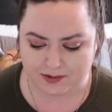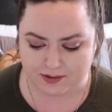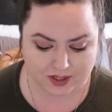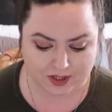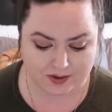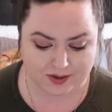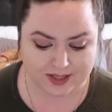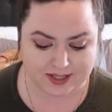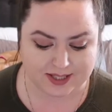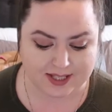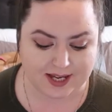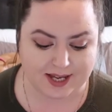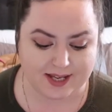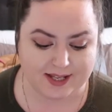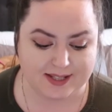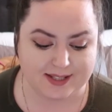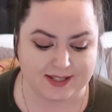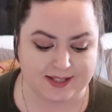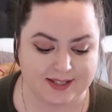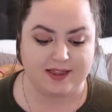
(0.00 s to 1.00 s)
So it
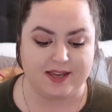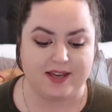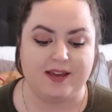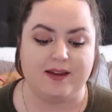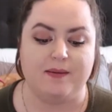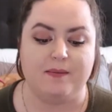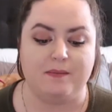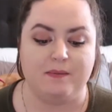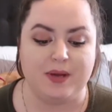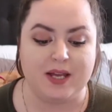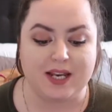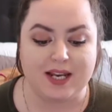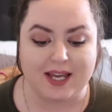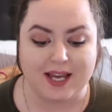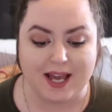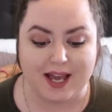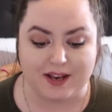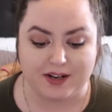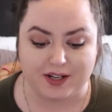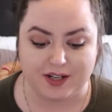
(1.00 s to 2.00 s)
says the
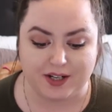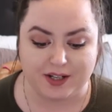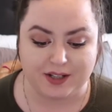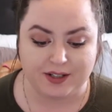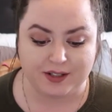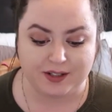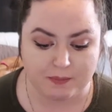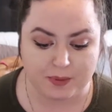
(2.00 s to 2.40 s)
mediator